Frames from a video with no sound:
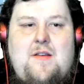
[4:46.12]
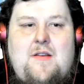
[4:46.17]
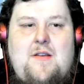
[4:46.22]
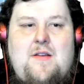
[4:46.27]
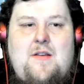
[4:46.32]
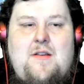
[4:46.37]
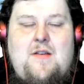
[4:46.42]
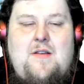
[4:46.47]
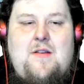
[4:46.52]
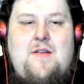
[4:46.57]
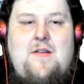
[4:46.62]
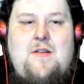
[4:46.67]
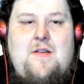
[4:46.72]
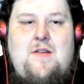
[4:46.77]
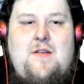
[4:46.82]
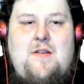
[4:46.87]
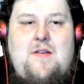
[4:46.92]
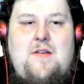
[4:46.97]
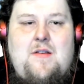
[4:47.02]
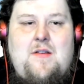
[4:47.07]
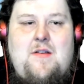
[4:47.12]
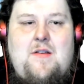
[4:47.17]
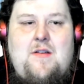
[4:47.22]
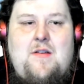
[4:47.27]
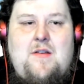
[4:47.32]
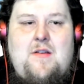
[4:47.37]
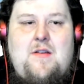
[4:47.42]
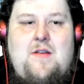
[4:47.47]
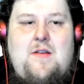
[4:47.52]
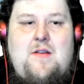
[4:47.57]

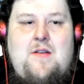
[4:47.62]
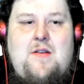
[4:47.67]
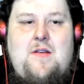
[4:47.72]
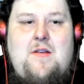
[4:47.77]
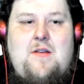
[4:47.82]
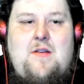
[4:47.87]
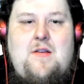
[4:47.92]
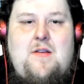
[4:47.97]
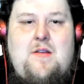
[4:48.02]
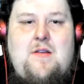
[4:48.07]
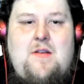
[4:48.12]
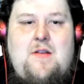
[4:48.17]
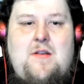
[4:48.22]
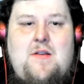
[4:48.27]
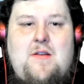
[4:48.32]
[no speech]